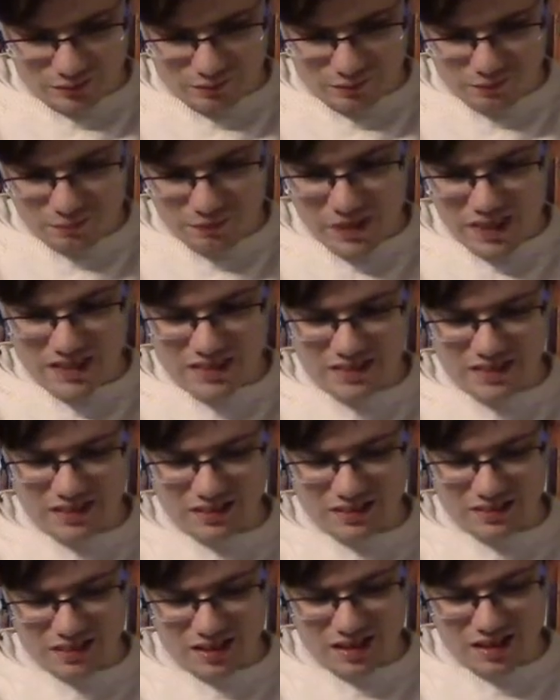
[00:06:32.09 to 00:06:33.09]

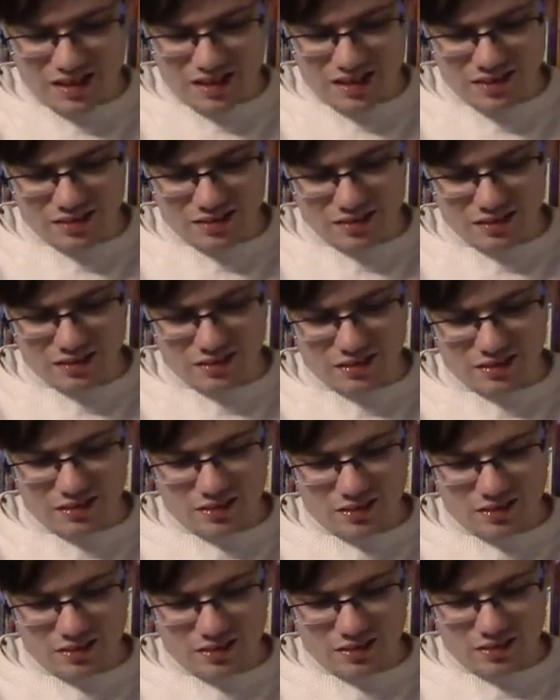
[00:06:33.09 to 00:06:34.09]
basically,
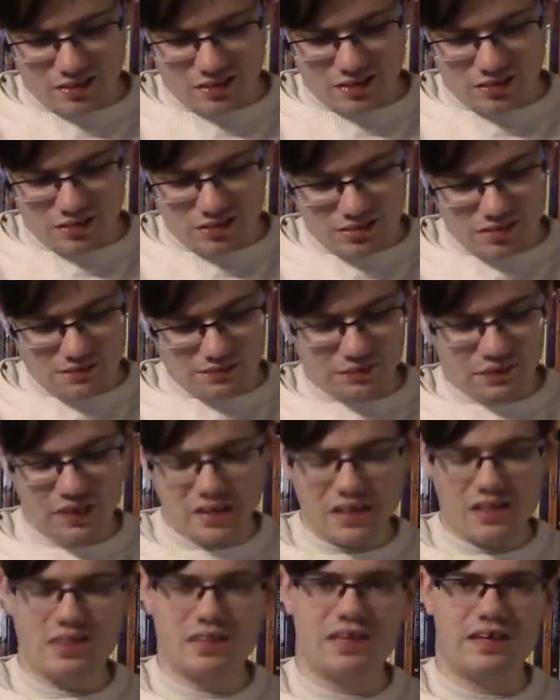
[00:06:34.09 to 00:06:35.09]
the
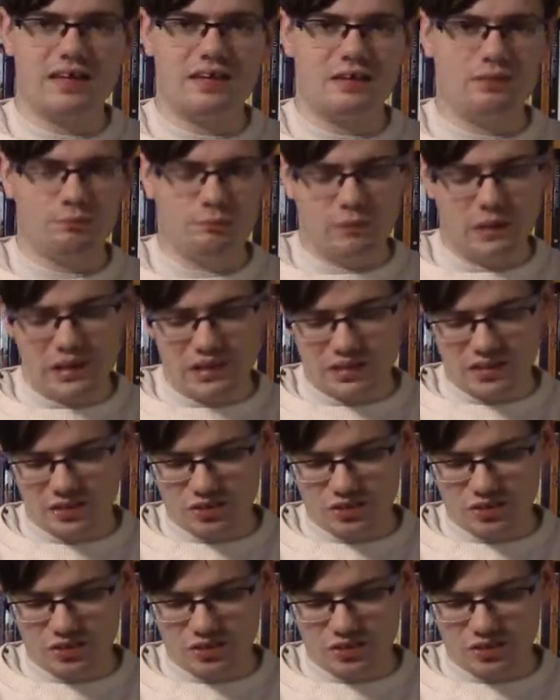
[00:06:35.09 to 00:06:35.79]
three of them